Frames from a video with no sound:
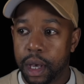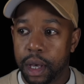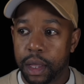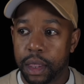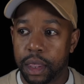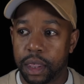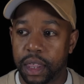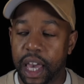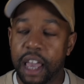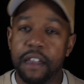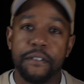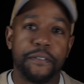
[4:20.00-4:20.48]

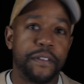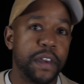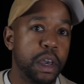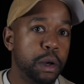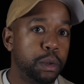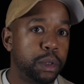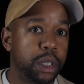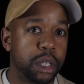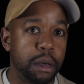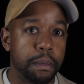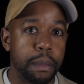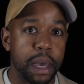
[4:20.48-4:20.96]
they feel
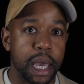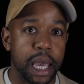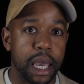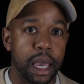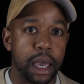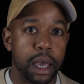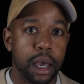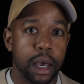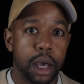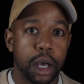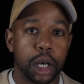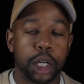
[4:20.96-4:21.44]
to
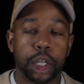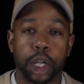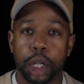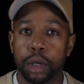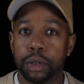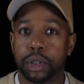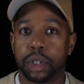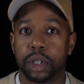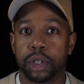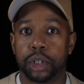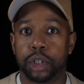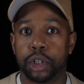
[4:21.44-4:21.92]
me
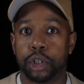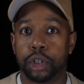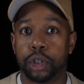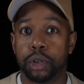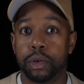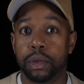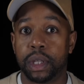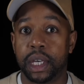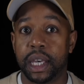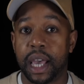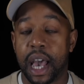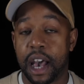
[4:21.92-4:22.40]
closest
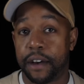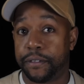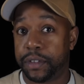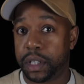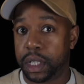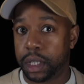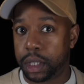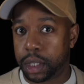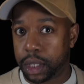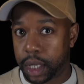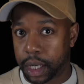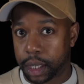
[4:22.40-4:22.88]
to the
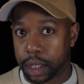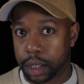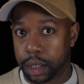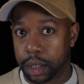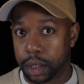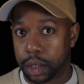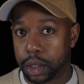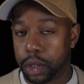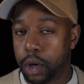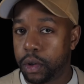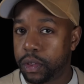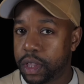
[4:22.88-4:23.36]

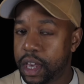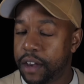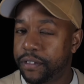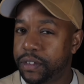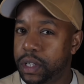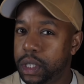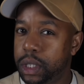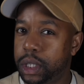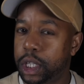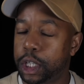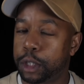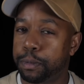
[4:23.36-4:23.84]
FT6s, not the
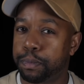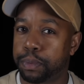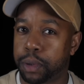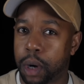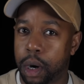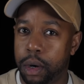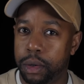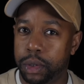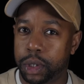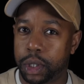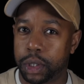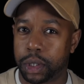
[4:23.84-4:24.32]
FT6
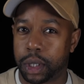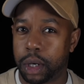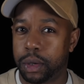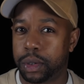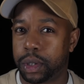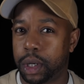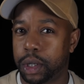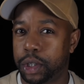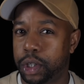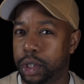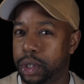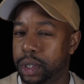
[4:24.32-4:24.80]
Pros, because those
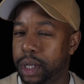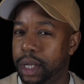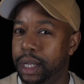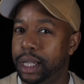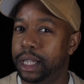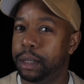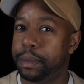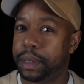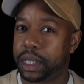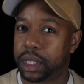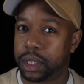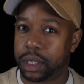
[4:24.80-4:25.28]
are just a
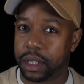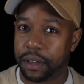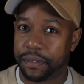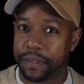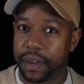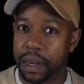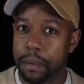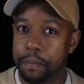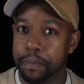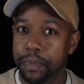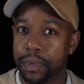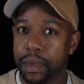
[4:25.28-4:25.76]
little bit
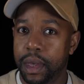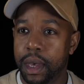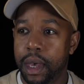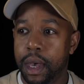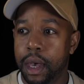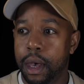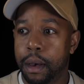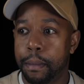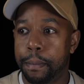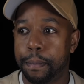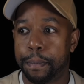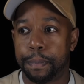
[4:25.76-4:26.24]
stiffer,
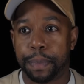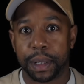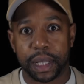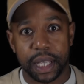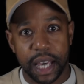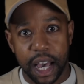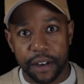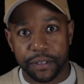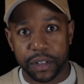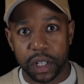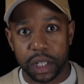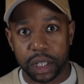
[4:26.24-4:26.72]
but the
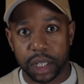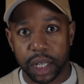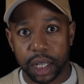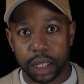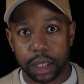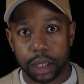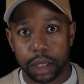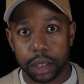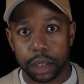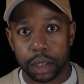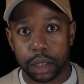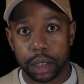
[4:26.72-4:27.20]

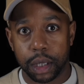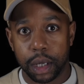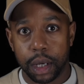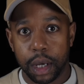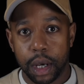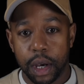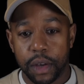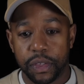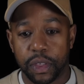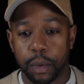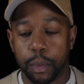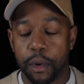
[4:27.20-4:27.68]
FT6s.
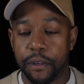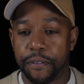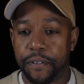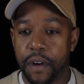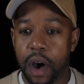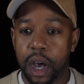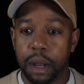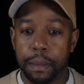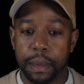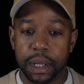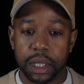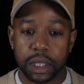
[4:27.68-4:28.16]
The
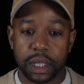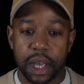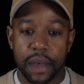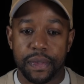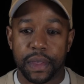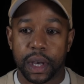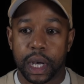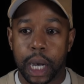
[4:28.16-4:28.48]
refinements and the